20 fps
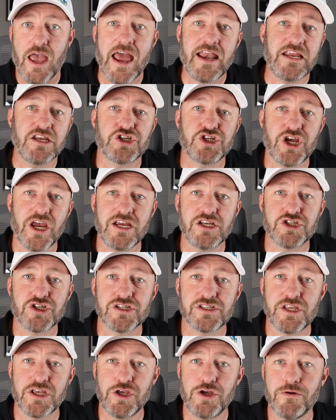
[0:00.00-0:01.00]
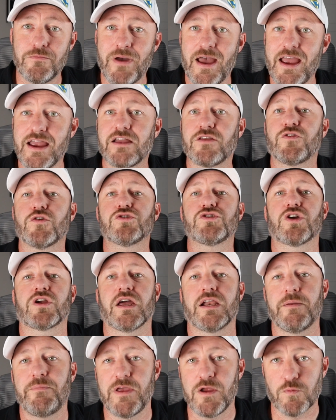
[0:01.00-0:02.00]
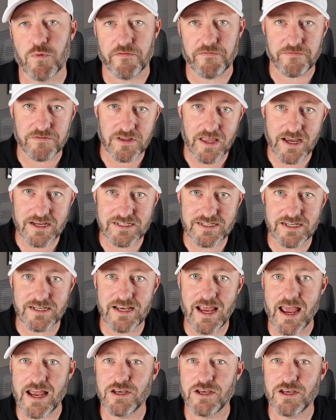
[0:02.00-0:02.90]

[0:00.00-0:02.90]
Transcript: any changes that you make, those are going to be reflected,